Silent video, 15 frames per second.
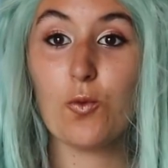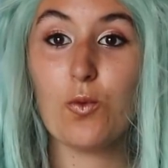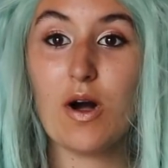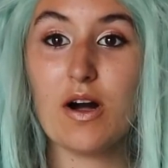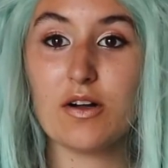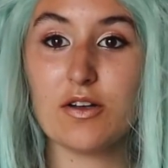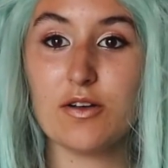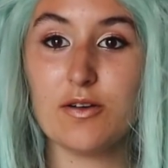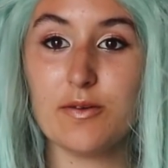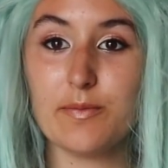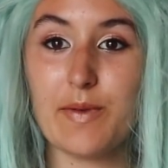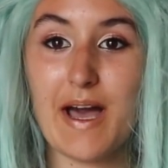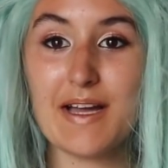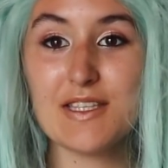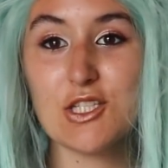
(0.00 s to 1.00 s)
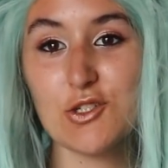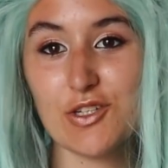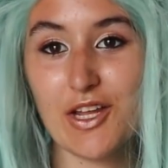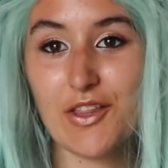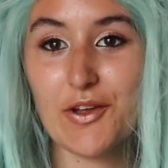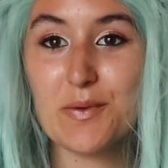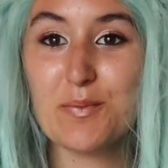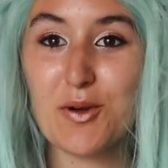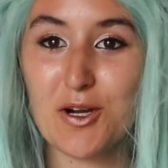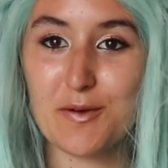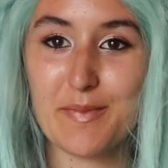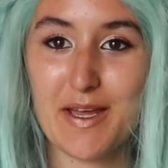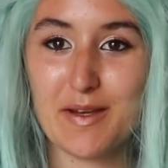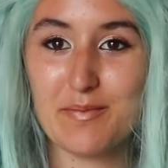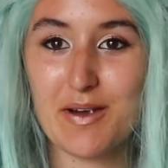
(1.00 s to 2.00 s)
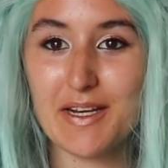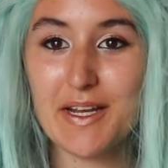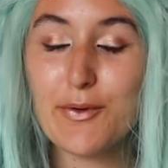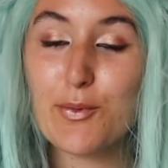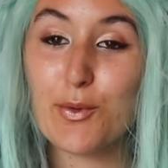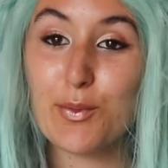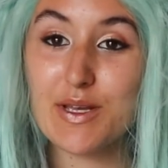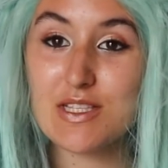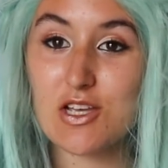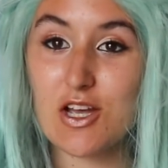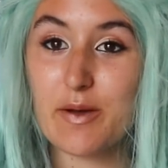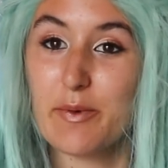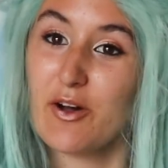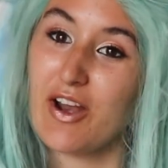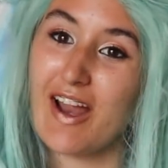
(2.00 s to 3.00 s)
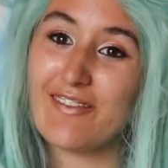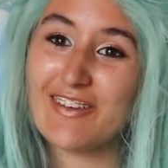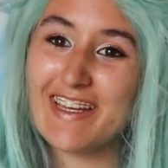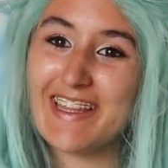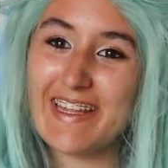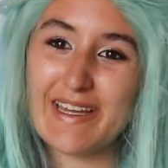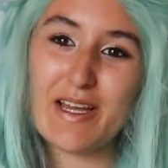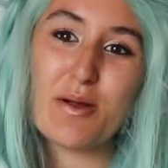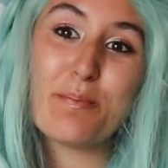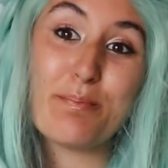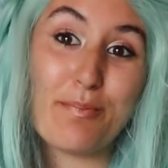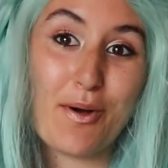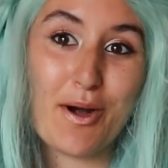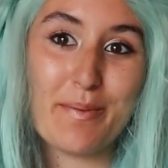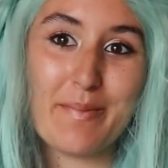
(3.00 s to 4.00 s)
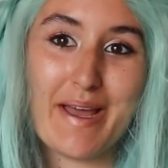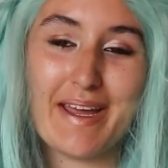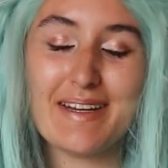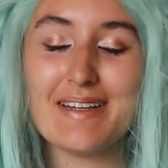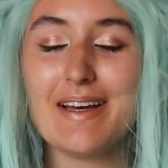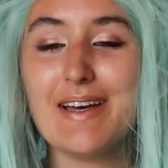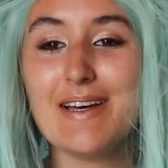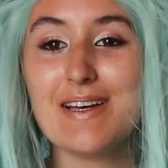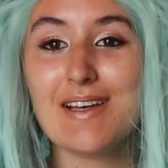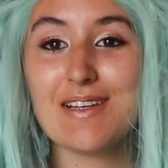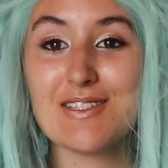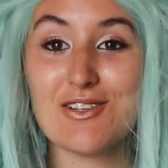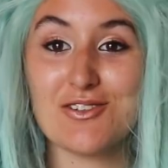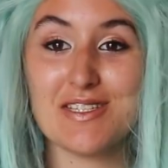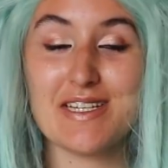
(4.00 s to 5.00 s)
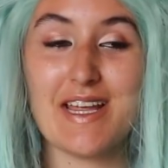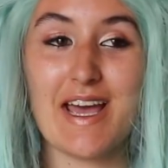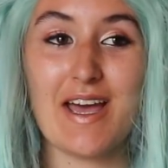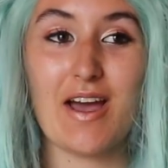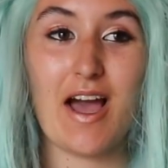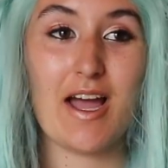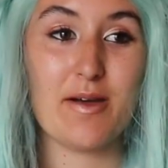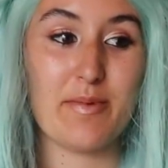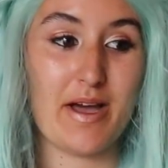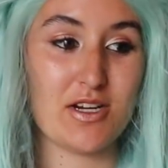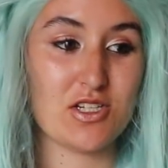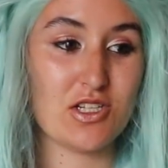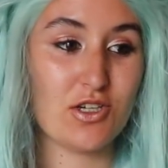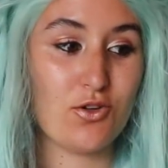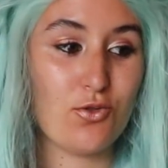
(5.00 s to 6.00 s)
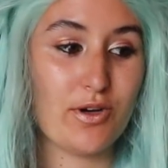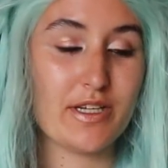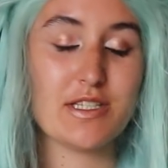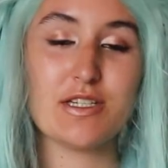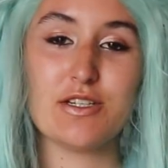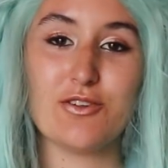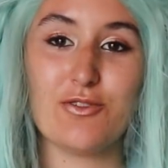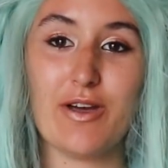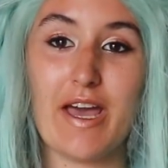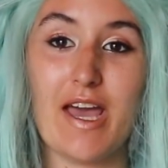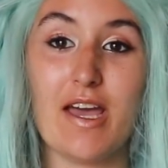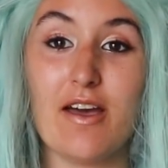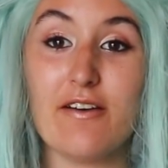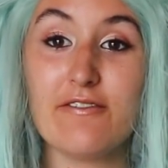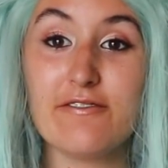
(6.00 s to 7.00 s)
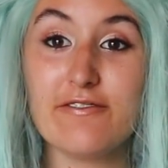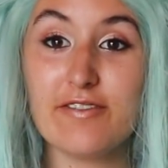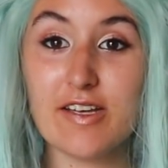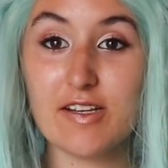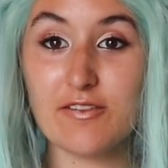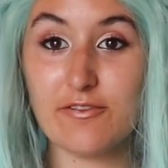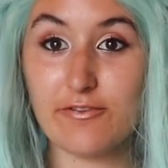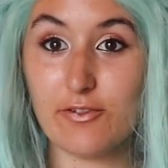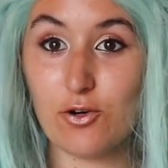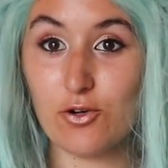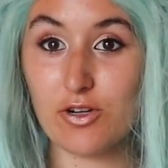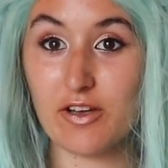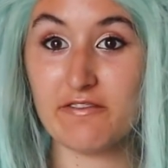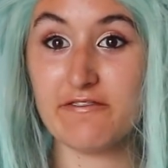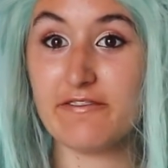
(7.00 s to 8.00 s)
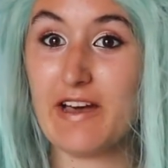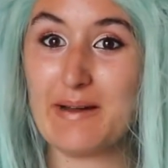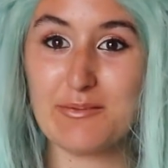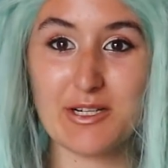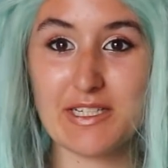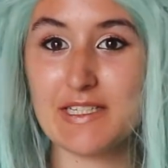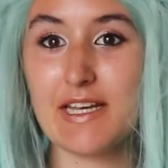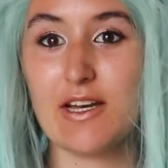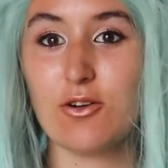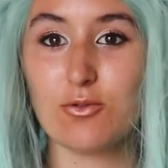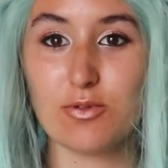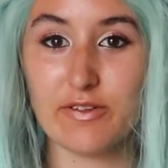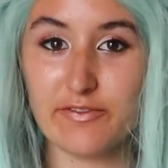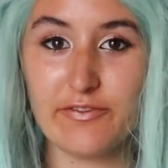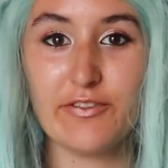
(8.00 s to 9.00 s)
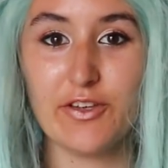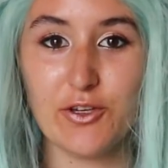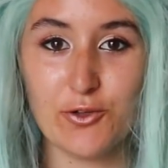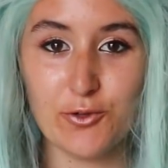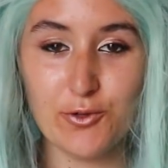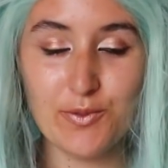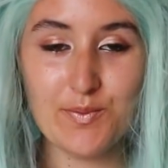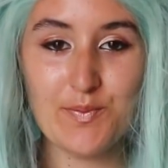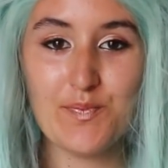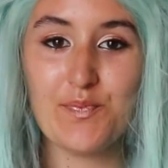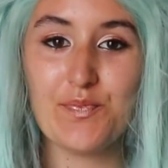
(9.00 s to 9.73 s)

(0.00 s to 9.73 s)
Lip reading: Welcome back to another Mermaid Monday where we talk about everything mermaid. So today I am actually going to do a FINFOLK fabric tail review.